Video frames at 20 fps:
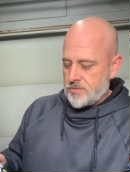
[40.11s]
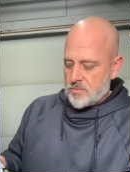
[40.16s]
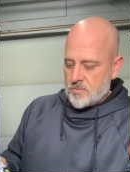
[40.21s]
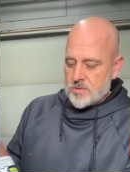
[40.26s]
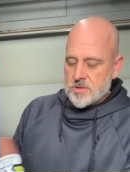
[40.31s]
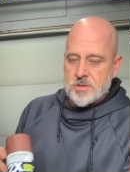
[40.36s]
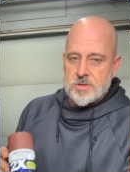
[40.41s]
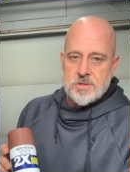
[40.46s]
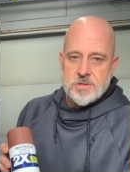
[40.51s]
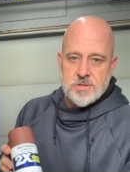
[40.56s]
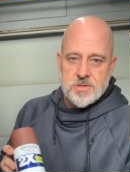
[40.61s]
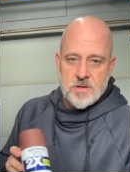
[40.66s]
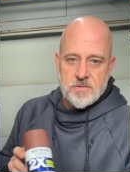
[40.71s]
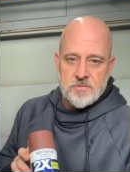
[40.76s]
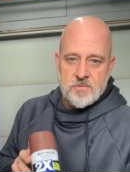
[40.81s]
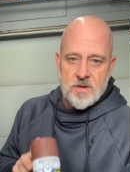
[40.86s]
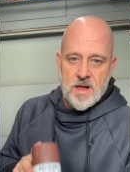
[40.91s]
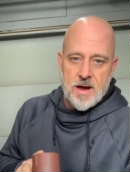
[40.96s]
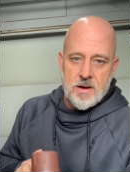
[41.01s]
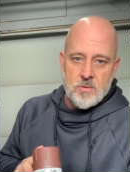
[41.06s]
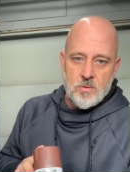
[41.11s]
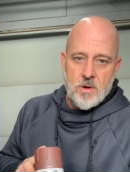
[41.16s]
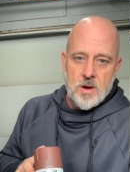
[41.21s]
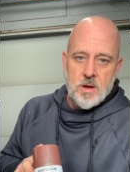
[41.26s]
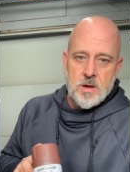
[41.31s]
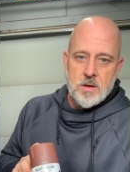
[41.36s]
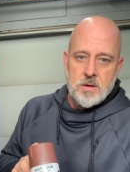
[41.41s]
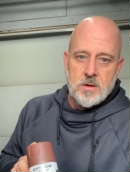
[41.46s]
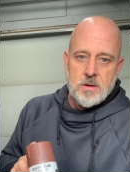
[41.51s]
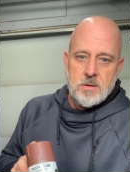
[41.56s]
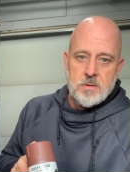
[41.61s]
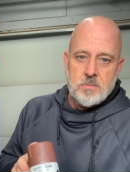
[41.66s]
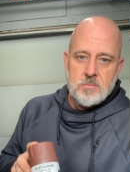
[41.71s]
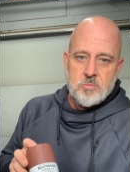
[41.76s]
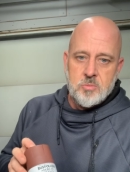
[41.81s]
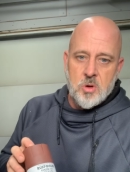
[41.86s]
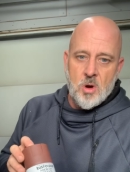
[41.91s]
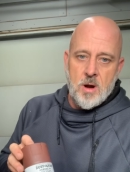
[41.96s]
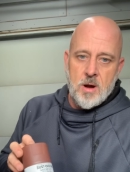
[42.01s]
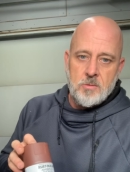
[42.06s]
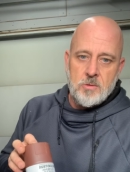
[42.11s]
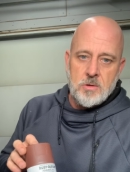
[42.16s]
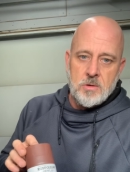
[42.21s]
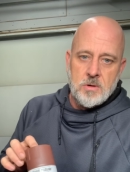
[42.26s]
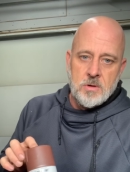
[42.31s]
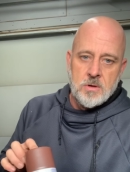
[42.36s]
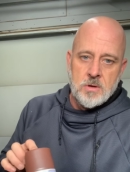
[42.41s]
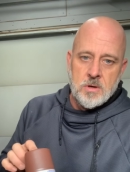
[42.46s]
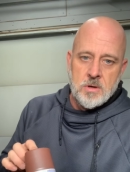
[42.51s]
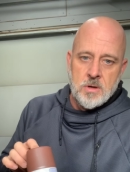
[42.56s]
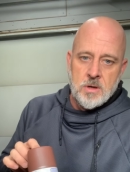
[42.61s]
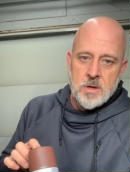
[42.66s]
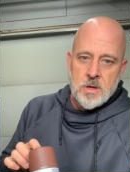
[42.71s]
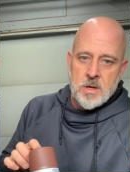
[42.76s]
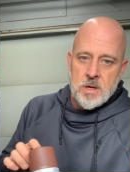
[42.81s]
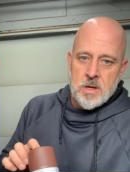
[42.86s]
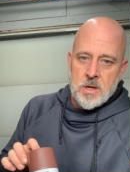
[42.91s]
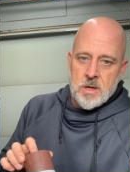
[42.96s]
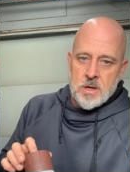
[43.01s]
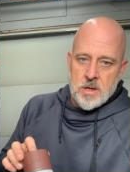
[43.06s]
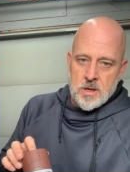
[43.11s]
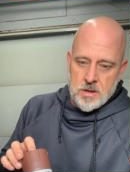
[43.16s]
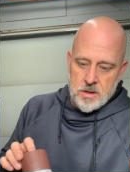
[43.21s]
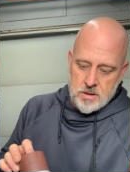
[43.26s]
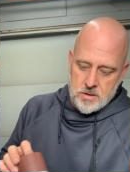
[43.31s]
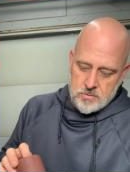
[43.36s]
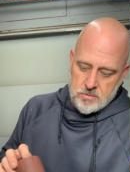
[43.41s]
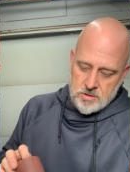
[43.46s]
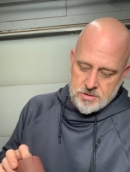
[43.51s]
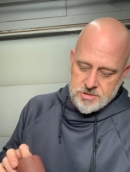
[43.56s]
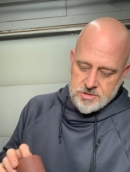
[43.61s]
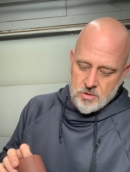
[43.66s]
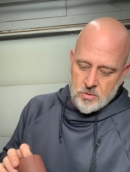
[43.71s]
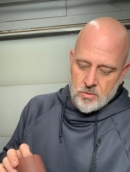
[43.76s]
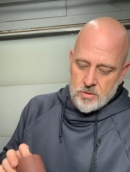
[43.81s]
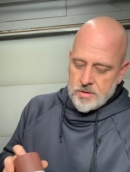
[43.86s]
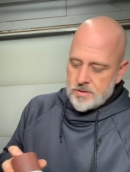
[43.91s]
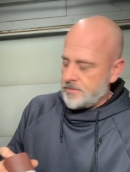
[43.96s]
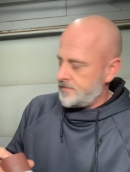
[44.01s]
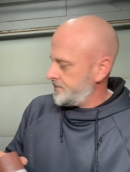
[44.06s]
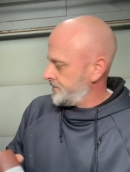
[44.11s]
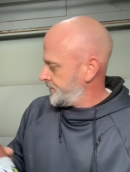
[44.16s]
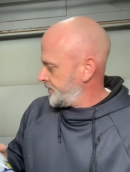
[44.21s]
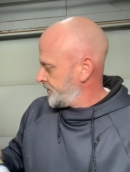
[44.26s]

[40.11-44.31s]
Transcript: was a flat red primer, Rust-Oleum.